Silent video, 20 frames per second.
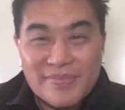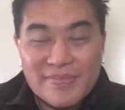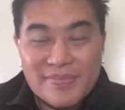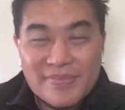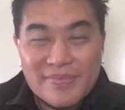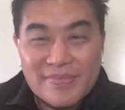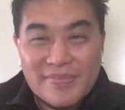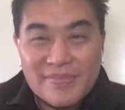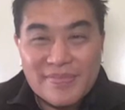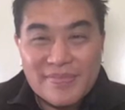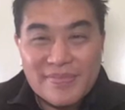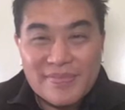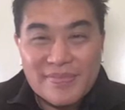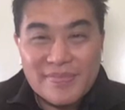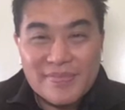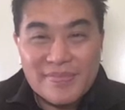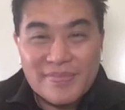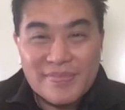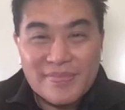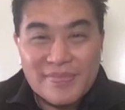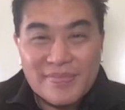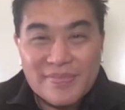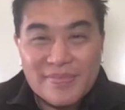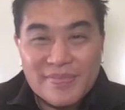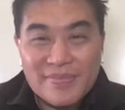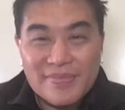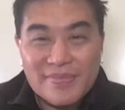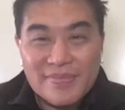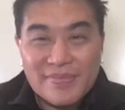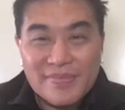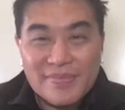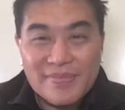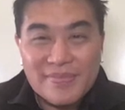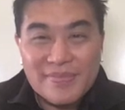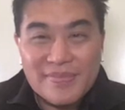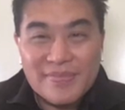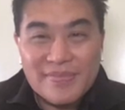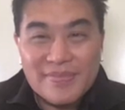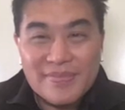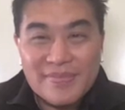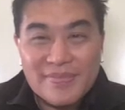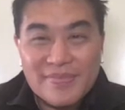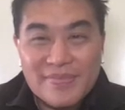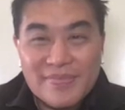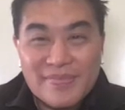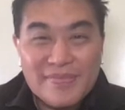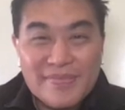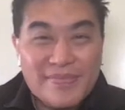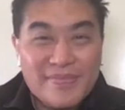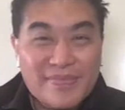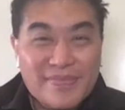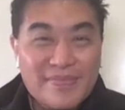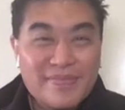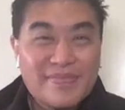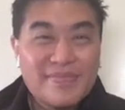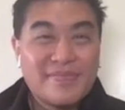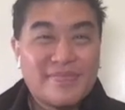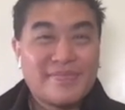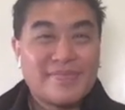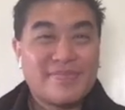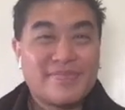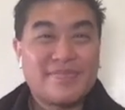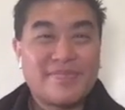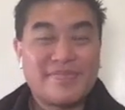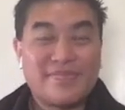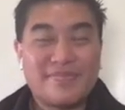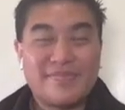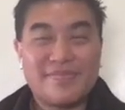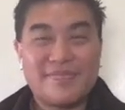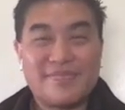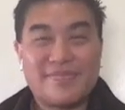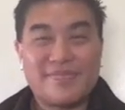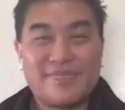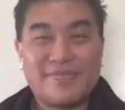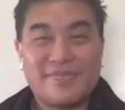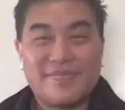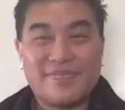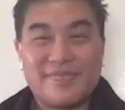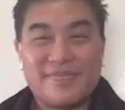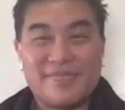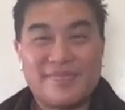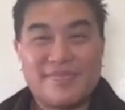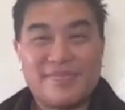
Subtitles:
(silent)